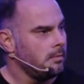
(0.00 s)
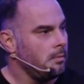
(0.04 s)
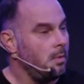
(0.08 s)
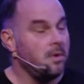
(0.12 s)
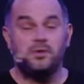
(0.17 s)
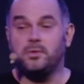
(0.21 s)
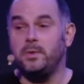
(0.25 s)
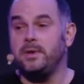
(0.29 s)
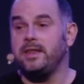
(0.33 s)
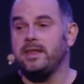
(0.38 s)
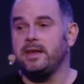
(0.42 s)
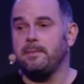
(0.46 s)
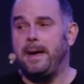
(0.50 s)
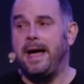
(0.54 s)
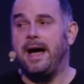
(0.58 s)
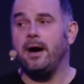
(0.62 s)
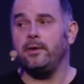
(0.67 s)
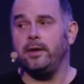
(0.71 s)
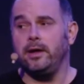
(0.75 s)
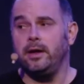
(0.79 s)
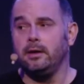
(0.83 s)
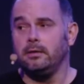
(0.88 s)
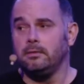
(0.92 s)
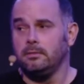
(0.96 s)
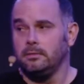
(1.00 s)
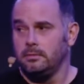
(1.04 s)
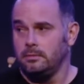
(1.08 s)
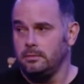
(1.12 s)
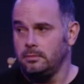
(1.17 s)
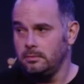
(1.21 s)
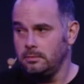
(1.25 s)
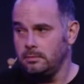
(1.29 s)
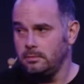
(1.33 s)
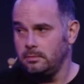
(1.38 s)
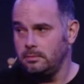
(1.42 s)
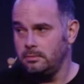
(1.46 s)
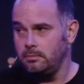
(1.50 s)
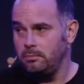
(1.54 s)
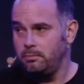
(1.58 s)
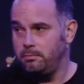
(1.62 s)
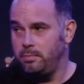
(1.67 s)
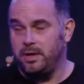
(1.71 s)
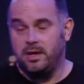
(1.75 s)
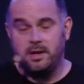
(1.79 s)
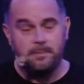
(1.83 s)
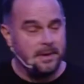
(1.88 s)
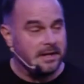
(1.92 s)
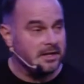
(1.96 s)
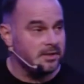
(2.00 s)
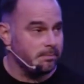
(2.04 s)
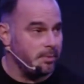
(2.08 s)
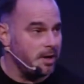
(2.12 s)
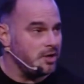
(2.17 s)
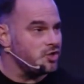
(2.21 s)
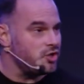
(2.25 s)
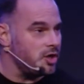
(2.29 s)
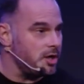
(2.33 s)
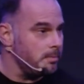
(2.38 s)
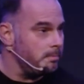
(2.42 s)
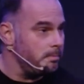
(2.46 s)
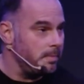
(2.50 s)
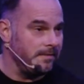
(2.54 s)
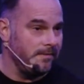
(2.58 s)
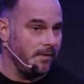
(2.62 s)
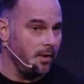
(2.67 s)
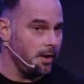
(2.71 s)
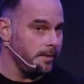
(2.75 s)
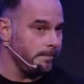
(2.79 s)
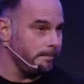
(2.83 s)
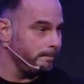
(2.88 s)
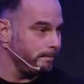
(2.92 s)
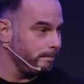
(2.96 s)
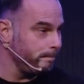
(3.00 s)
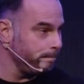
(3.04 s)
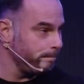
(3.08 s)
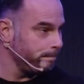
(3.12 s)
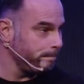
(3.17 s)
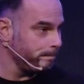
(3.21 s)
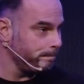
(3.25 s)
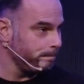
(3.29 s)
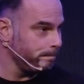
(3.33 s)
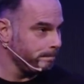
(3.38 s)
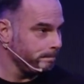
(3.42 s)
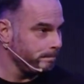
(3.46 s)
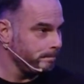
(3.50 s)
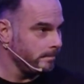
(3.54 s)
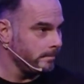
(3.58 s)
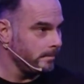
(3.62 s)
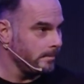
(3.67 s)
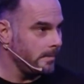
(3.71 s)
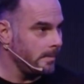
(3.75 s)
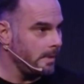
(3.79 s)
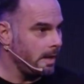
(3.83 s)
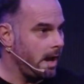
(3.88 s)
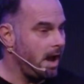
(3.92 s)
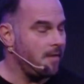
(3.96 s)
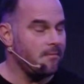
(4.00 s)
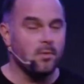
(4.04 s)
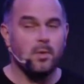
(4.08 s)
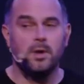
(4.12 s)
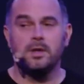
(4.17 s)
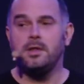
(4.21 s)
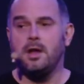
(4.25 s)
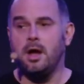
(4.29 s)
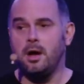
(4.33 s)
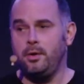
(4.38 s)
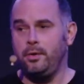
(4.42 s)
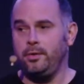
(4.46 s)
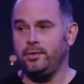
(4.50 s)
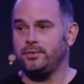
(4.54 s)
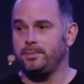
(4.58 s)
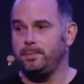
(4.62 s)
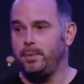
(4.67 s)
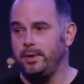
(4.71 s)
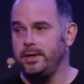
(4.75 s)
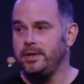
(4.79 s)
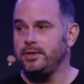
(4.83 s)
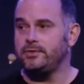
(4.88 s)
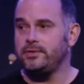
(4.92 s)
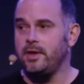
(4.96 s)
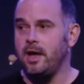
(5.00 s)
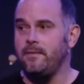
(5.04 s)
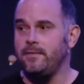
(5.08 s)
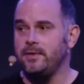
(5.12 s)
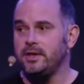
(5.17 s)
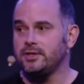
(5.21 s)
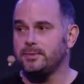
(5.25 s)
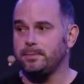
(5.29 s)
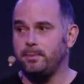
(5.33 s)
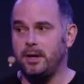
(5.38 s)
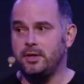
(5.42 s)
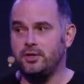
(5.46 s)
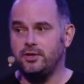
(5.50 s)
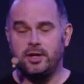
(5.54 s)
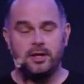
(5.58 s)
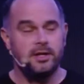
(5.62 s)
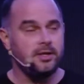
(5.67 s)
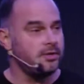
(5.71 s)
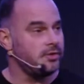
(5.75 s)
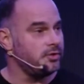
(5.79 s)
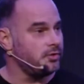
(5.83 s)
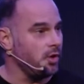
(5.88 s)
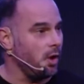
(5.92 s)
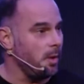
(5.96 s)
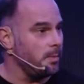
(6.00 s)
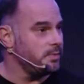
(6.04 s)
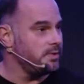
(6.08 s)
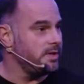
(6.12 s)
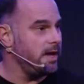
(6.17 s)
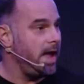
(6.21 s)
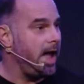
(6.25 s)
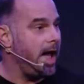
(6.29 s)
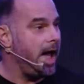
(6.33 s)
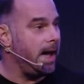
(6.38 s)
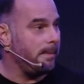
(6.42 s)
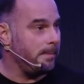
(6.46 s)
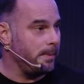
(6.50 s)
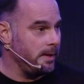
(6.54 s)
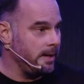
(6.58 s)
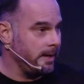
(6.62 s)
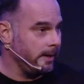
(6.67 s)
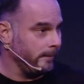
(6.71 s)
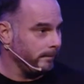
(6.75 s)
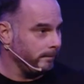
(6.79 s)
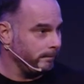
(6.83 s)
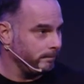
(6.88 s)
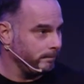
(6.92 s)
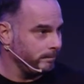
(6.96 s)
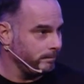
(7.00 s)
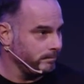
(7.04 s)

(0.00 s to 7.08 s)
Won't do anything about it. Put it in a big spreadsheet. Be fine. Everyone knows putting stuff in a spreadsheet stops it happening.